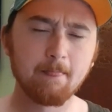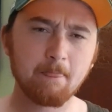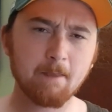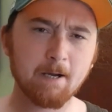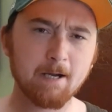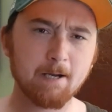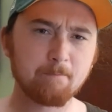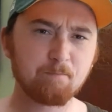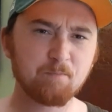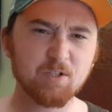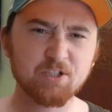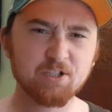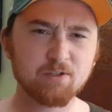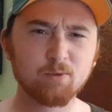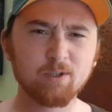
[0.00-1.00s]

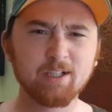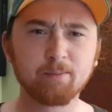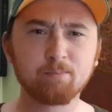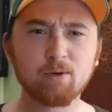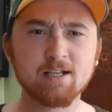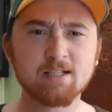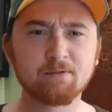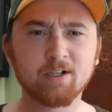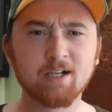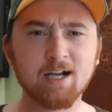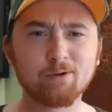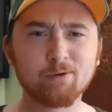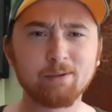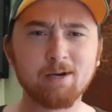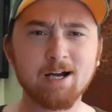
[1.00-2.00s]
It's just really impressive. It
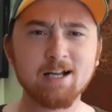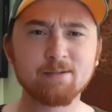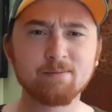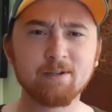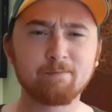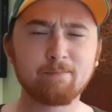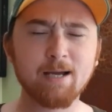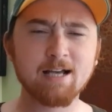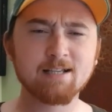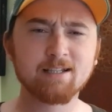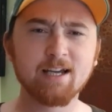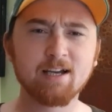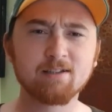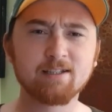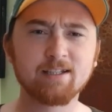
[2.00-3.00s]
kind of reminds me of
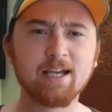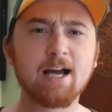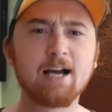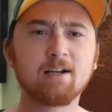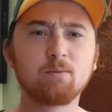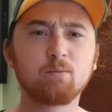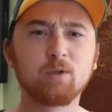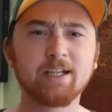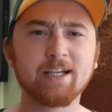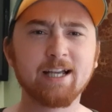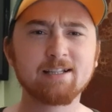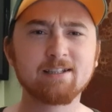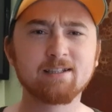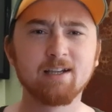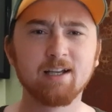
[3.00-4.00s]
Pascal Siakam when he
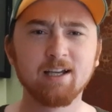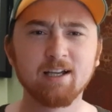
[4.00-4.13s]
gets